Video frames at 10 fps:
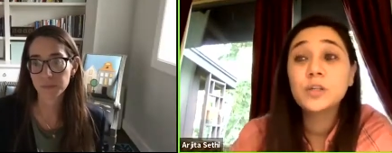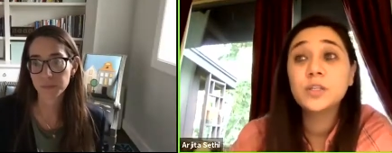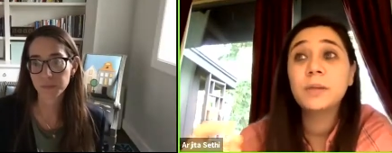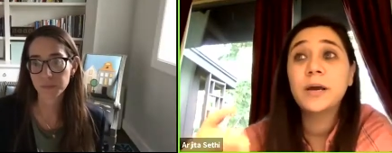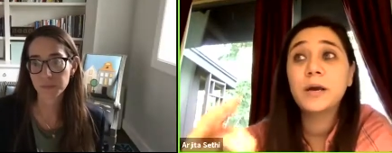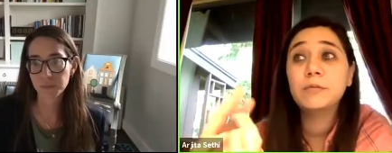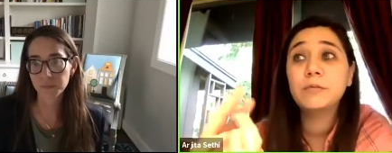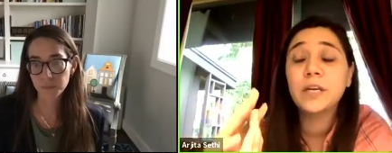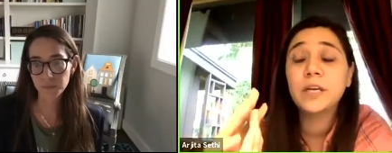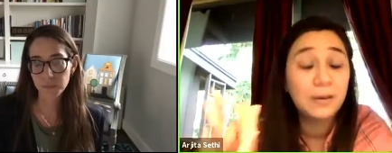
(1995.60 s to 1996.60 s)
Speaker 1: about
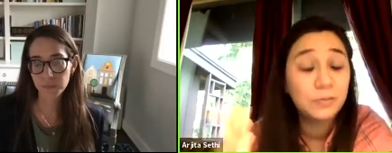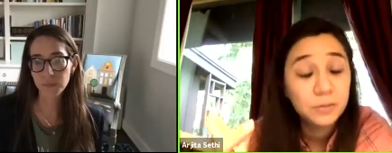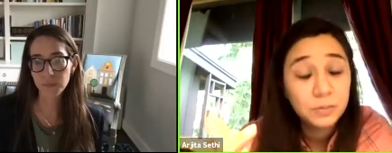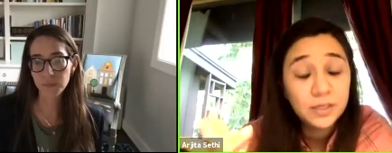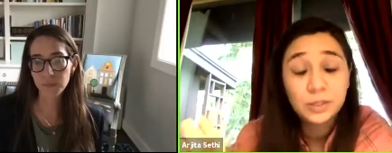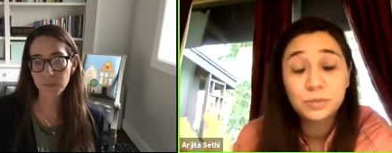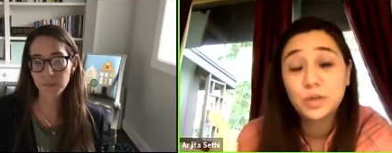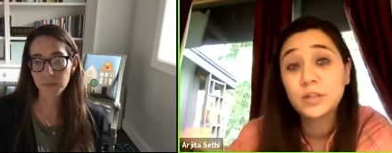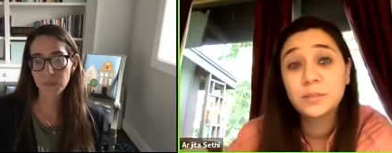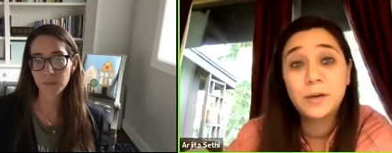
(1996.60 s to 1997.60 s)
accountability, you
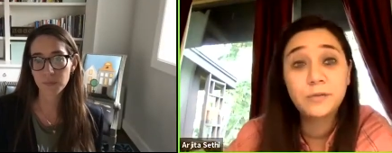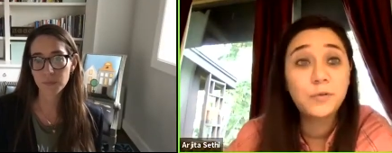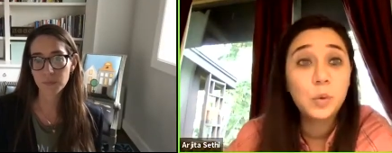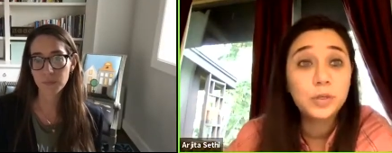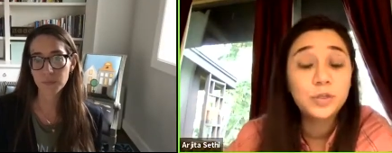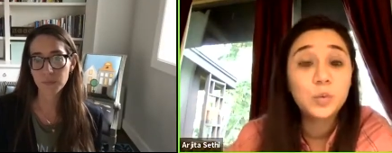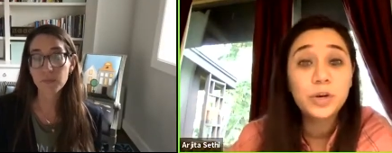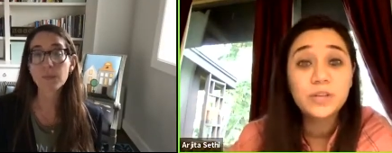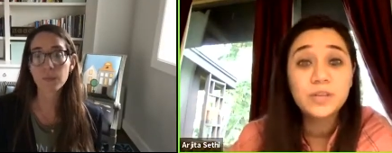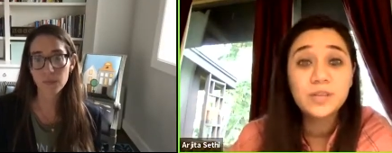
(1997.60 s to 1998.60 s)
talked about focus. What
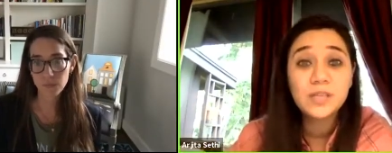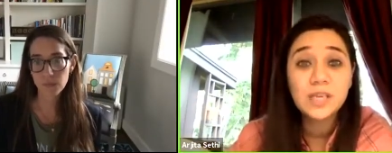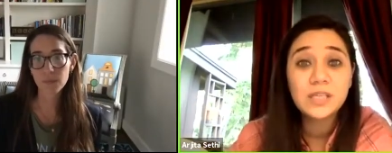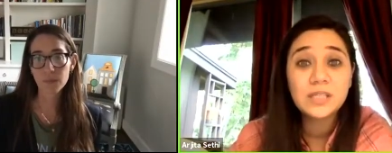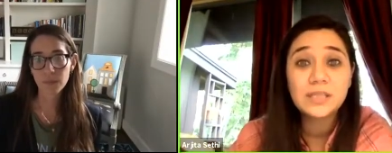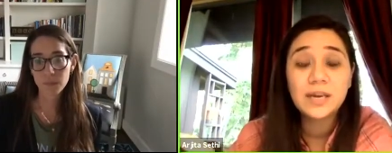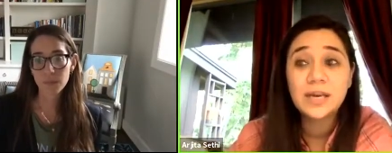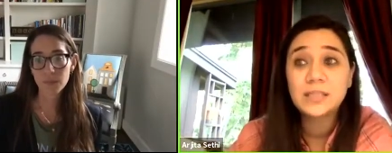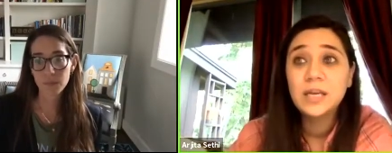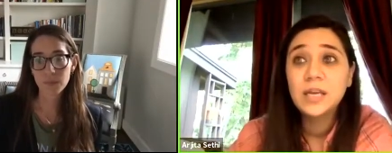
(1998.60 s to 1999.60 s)
are the things
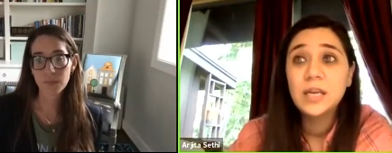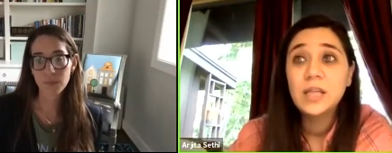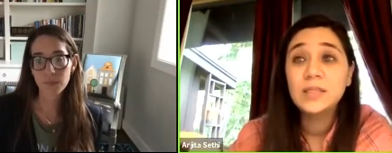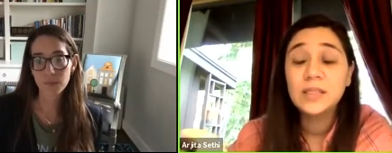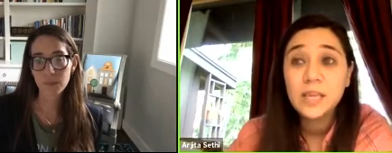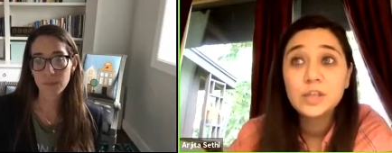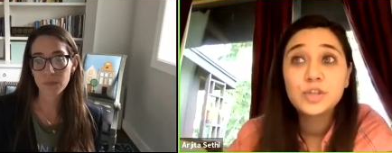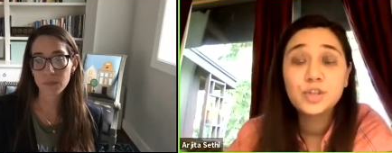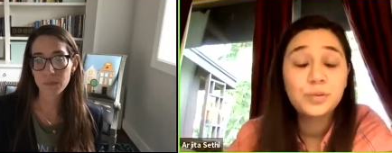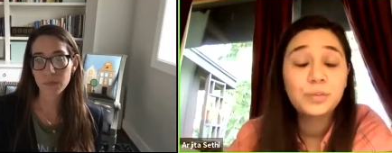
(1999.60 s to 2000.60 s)
that they
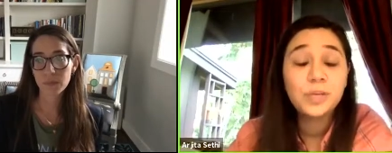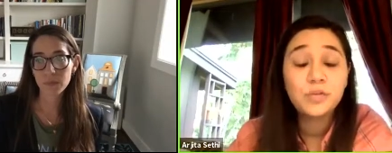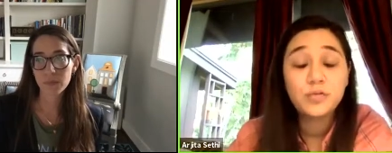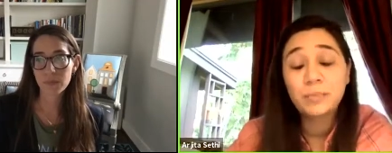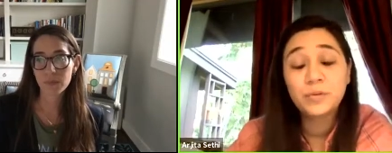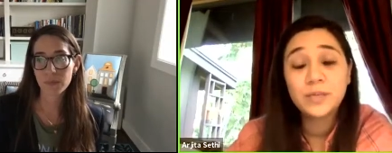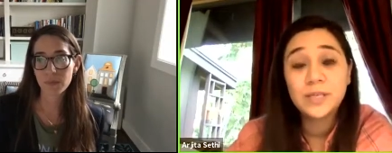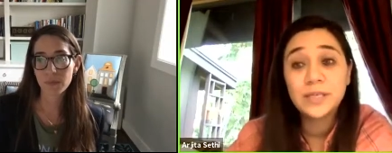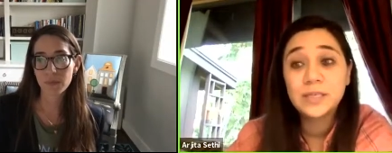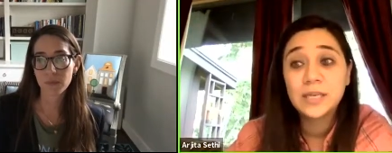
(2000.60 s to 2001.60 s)
should be
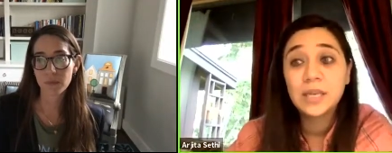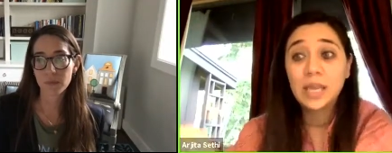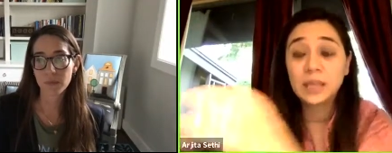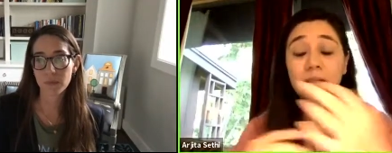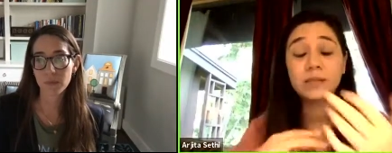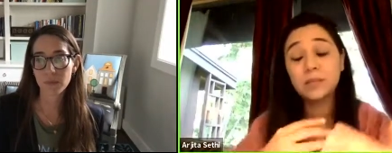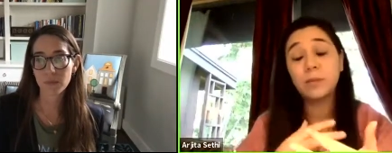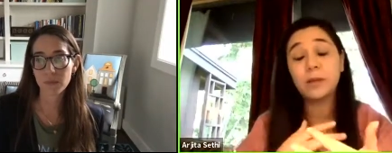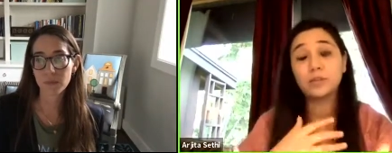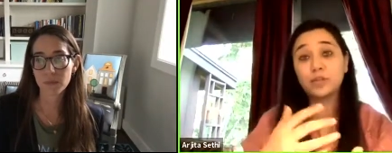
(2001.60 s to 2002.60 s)
representing in this
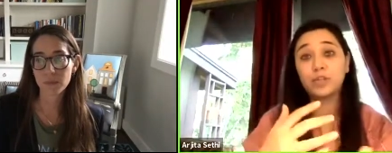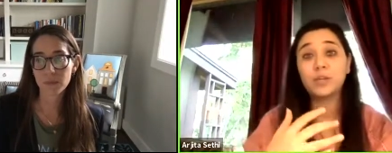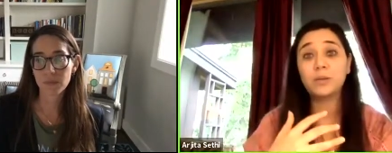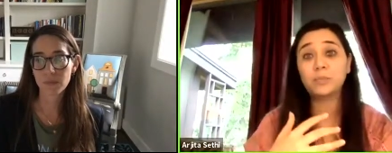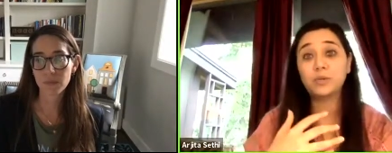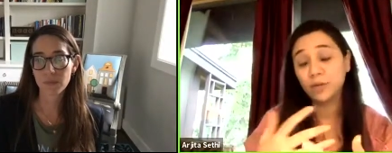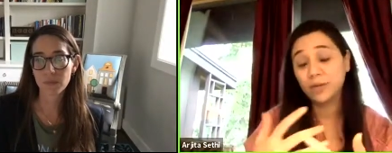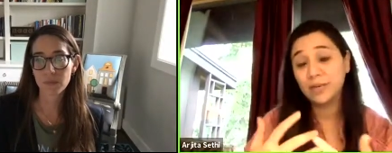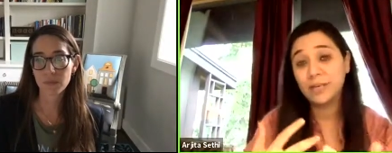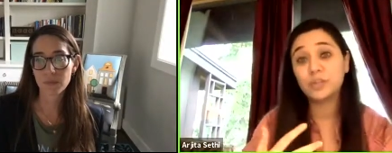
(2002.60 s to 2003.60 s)
mentorship
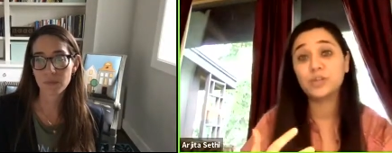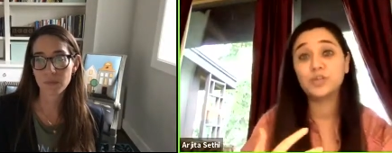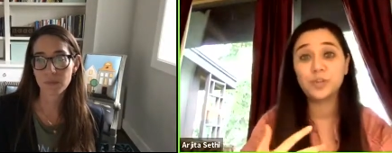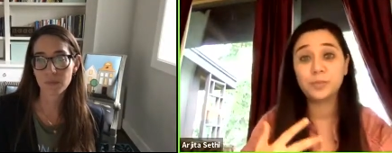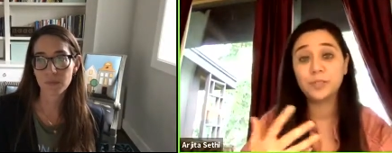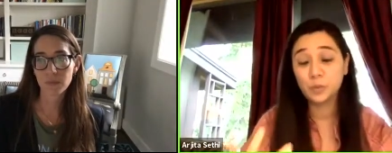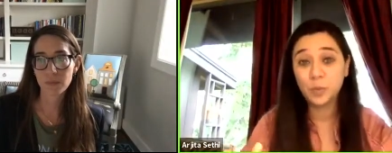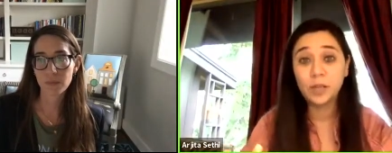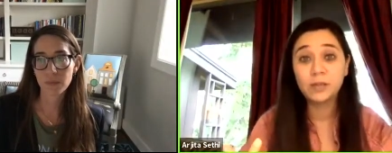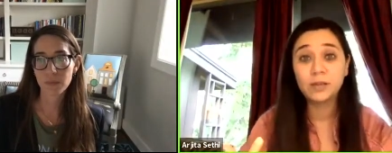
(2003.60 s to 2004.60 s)
relationship as
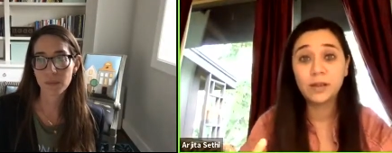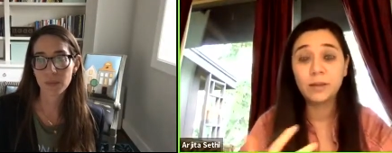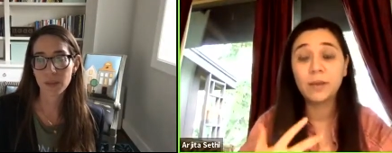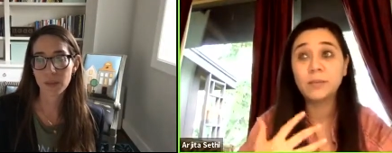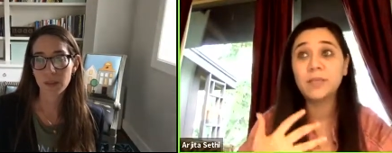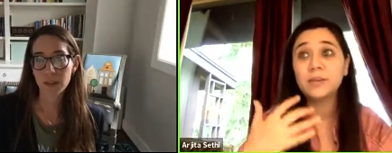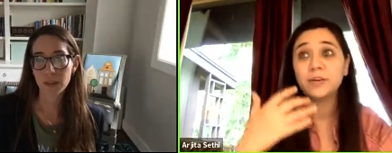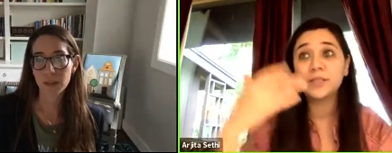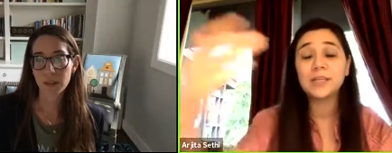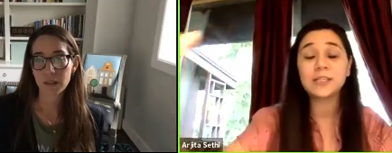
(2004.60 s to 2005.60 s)
well? I, I mean, there
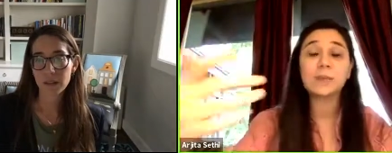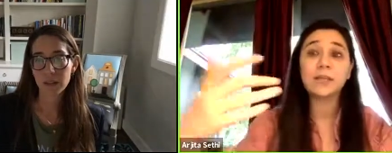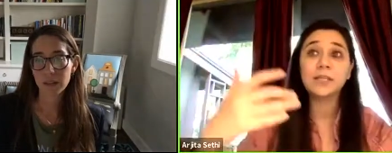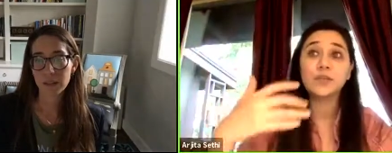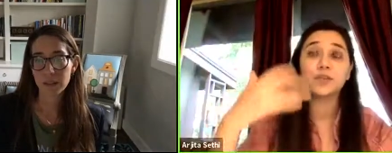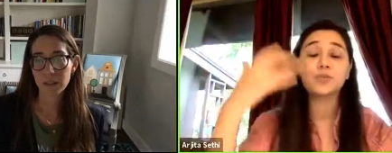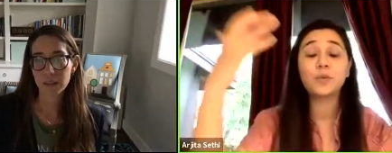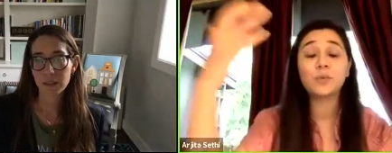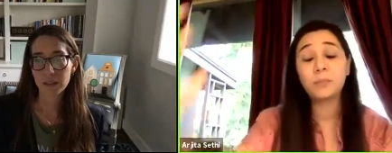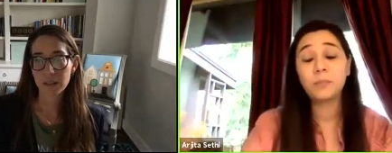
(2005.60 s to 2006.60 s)
is an expectation
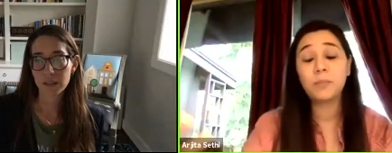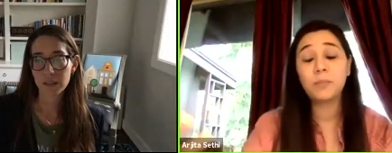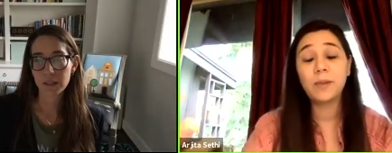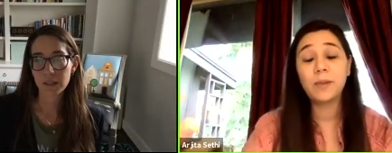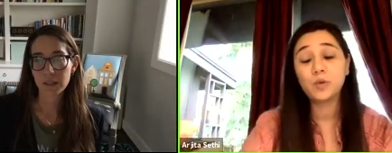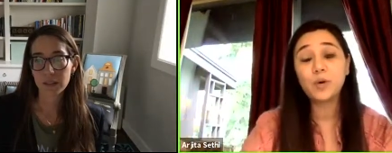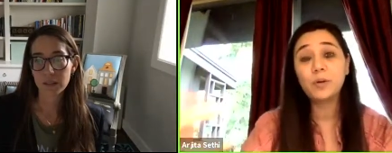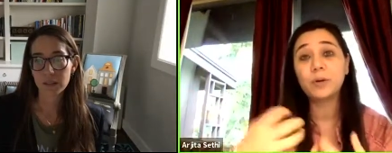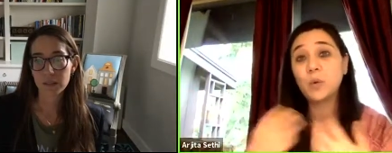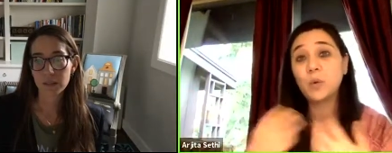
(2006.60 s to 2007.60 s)
from the mentor,
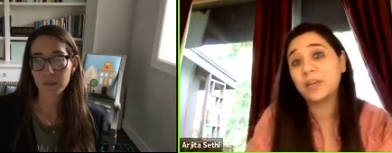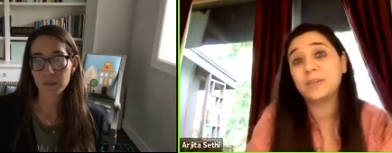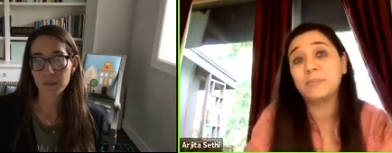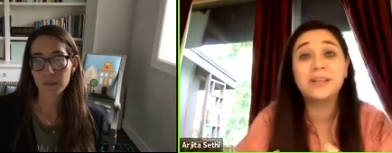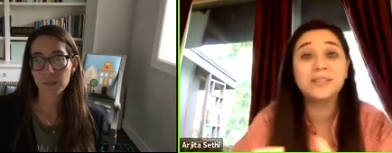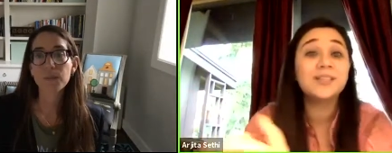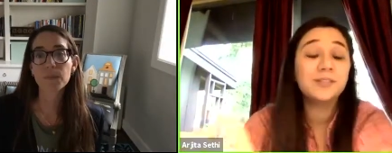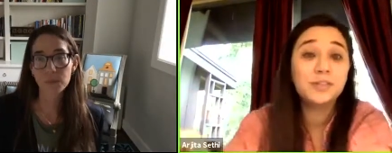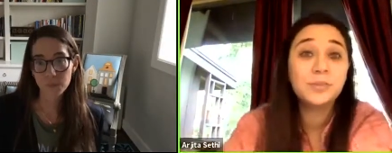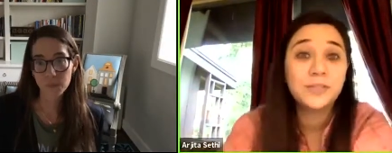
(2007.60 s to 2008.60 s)
but what can mentees
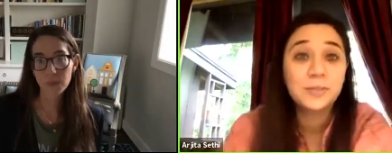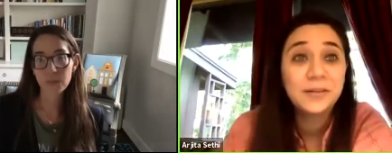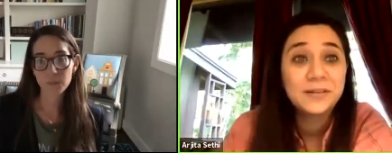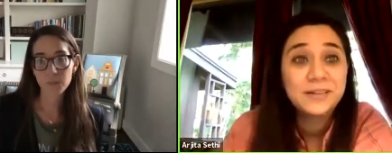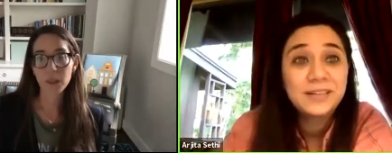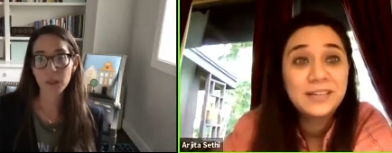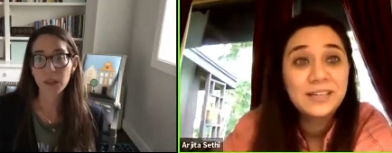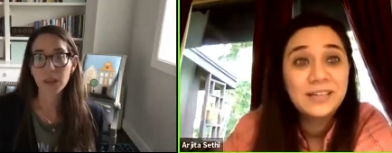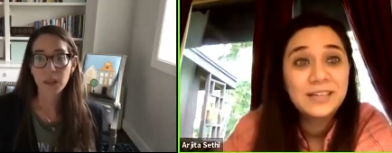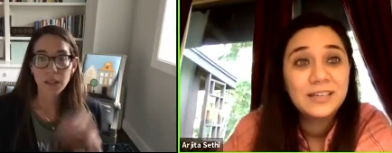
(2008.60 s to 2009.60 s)
do as well?
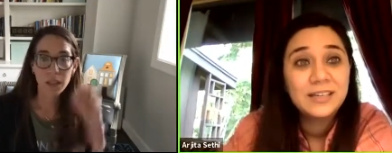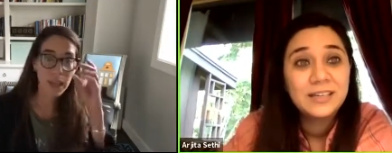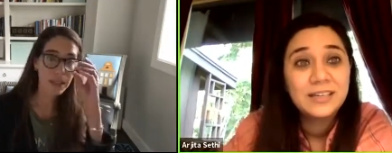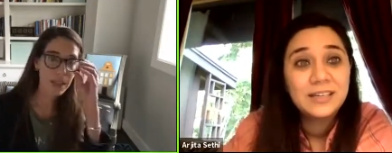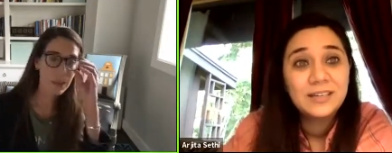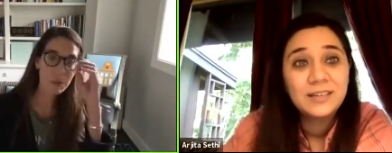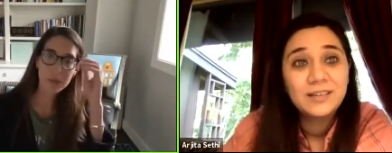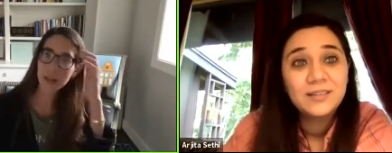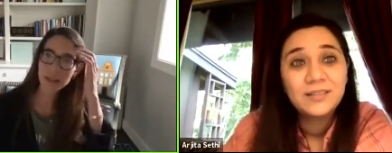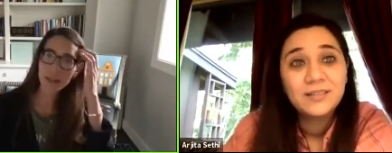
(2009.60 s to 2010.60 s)
Yeah, give.
Speaker 2: I mean, I think